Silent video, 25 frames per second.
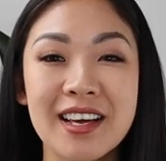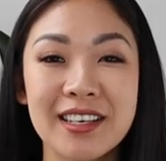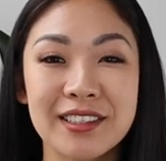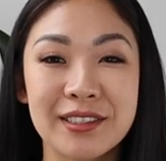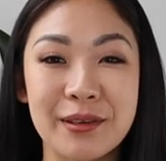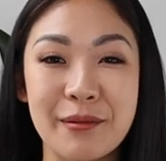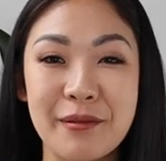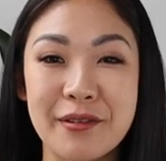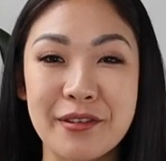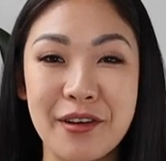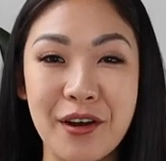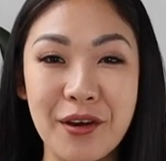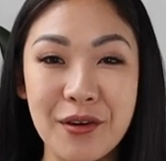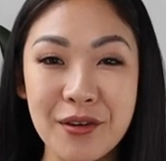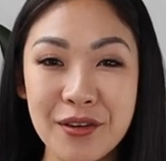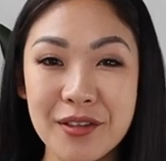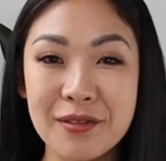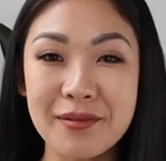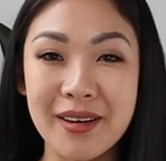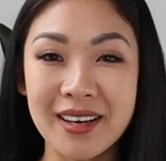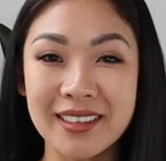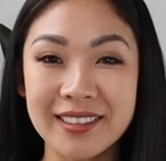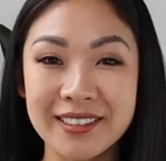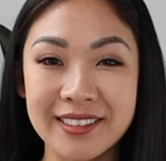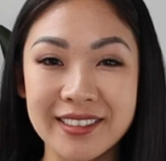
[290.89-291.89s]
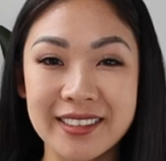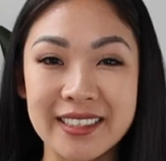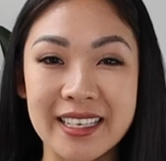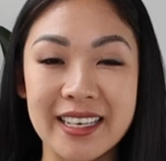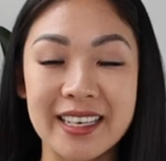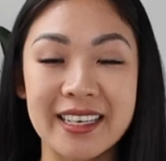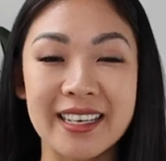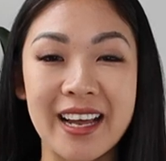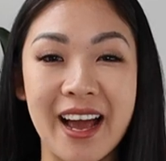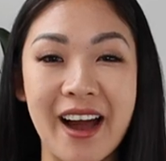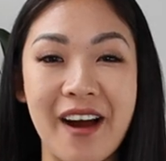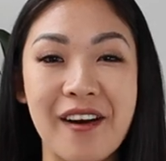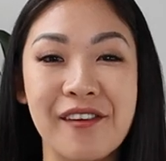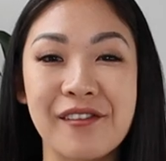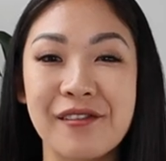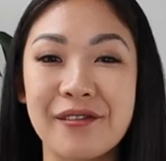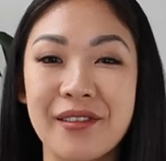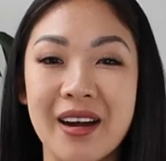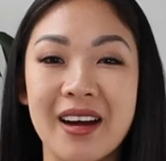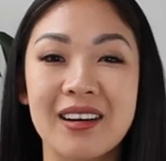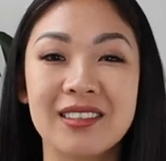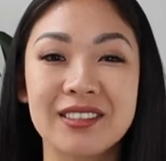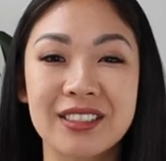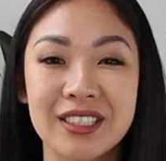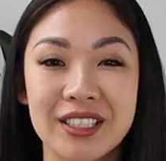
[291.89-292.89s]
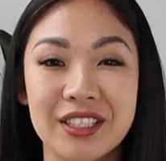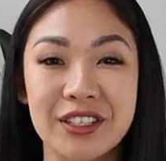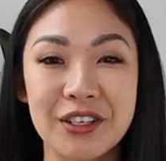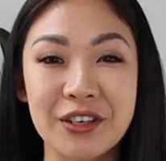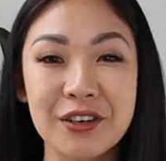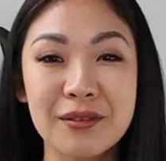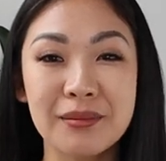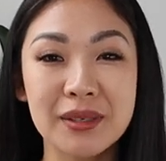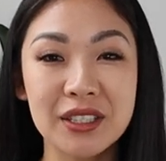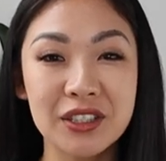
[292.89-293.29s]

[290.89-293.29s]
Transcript: So we've got all the parcels here now. Round two,